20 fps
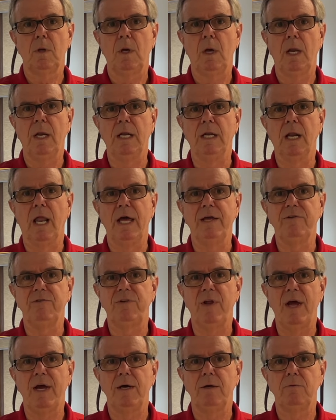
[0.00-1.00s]
And he lays
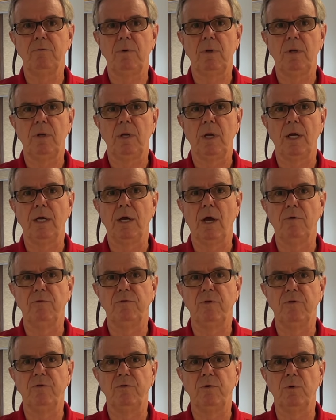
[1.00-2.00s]
down and
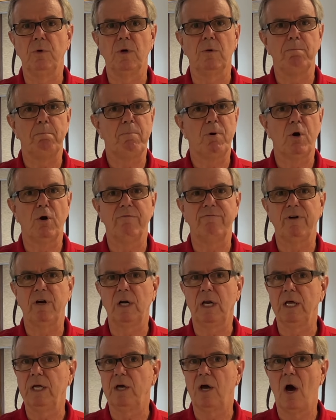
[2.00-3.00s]
goes into a
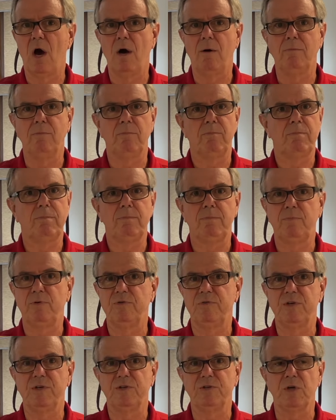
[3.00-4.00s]
perfectly calm
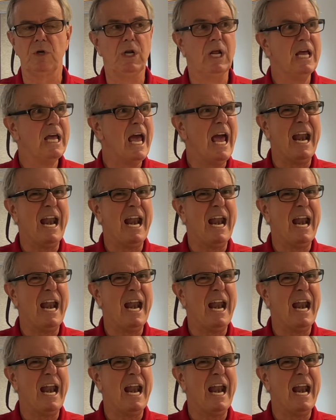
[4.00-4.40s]
position.